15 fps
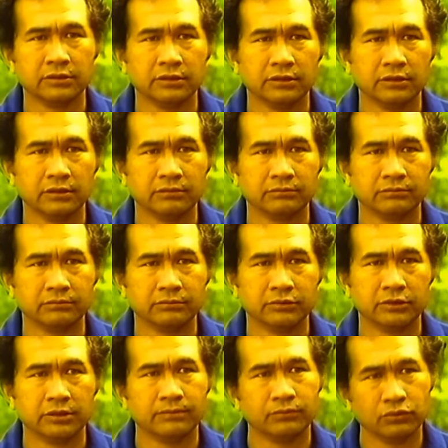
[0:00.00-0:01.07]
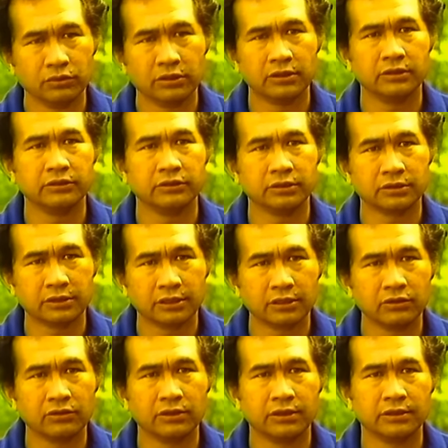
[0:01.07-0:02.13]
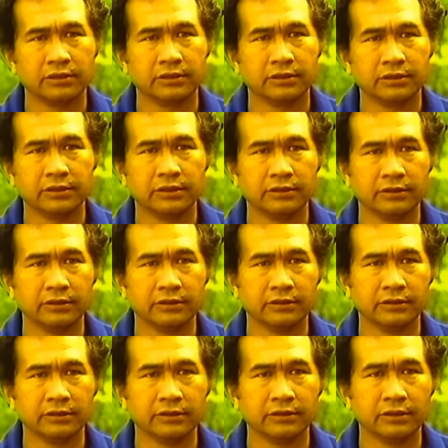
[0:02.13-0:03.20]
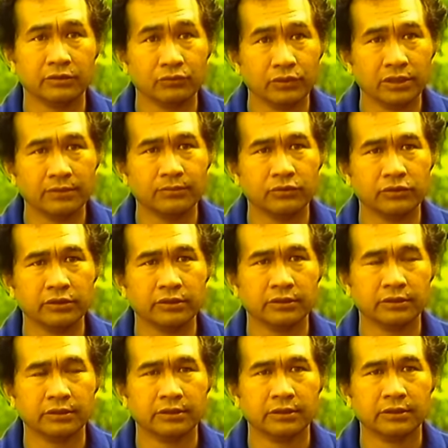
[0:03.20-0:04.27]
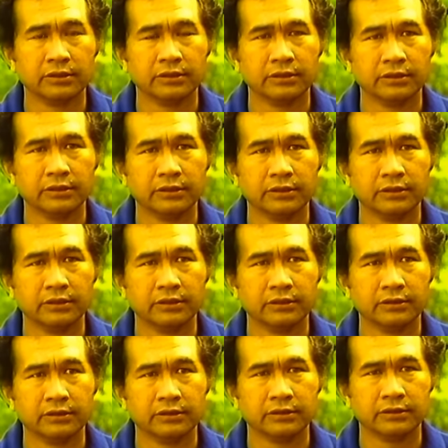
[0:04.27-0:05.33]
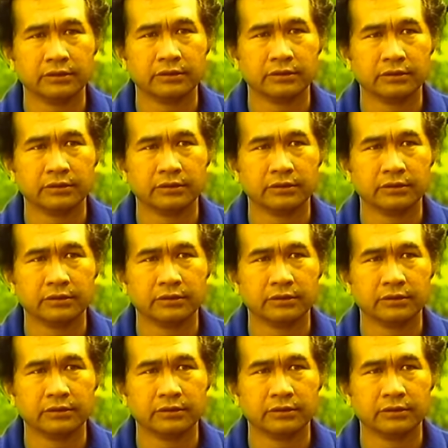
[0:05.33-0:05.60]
Uh, you got Bula, you got Kealoha, and, and, and, and Willie Boy. And uh,